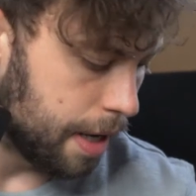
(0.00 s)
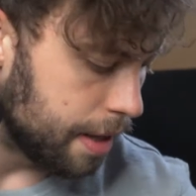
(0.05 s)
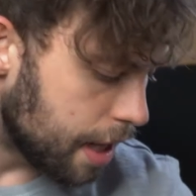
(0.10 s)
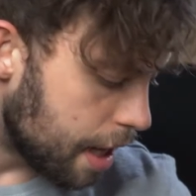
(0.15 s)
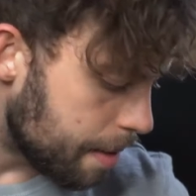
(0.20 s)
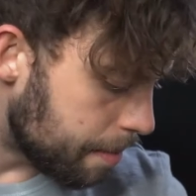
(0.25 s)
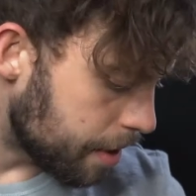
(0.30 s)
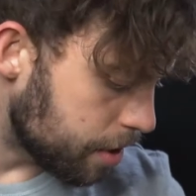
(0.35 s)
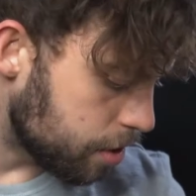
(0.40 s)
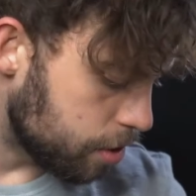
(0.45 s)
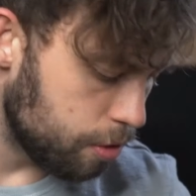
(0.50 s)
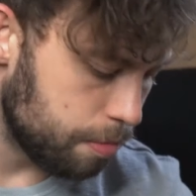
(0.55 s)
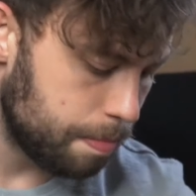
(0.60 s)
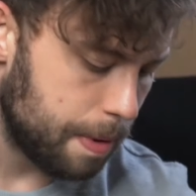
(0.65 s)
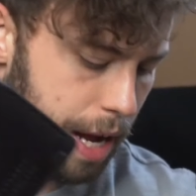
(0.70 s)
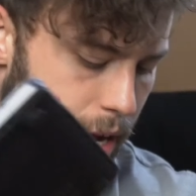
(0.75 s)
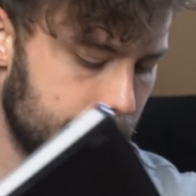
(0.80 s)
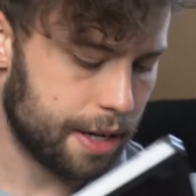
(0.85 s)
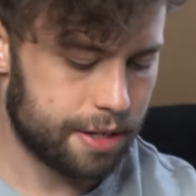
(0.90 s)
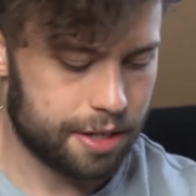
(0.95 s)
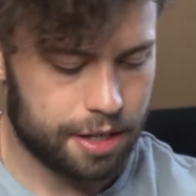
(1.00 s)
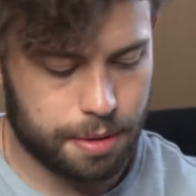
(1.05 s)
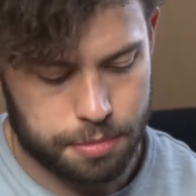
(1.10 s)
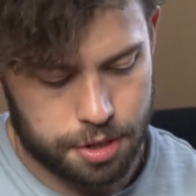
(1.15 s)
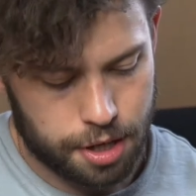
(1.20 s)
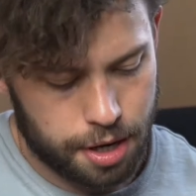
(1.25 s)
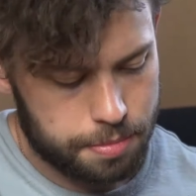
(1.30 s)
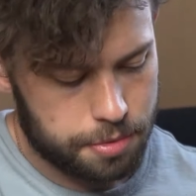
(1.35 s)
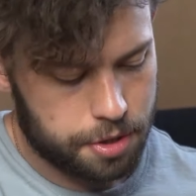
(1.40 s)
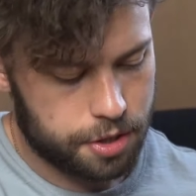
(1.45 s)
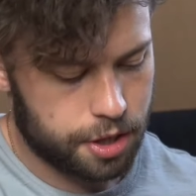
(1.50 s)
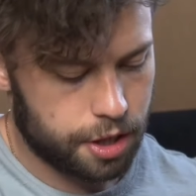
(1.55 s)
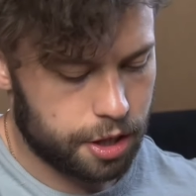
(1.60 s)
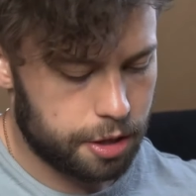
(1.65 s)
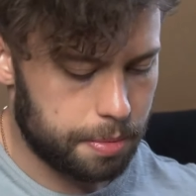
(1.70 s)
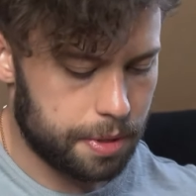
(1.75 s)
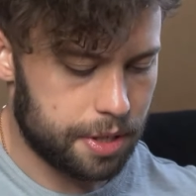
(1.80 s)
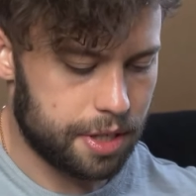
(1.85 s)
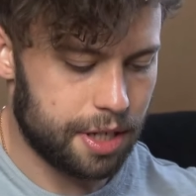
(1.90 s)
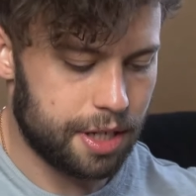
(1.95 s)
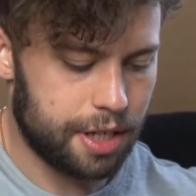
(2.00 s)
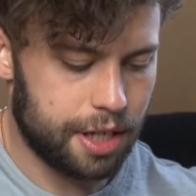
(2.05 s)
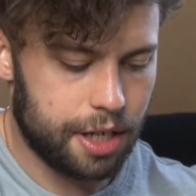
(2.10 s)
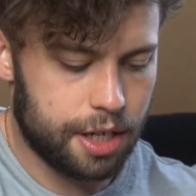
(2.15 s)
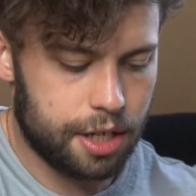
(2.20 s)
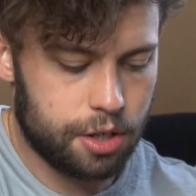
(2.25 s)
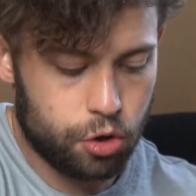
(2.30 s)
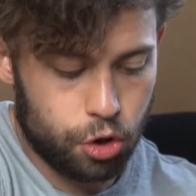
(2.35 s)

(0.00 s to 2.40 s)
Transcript: And they're my 2 bags. Sometimes there's other bits in here.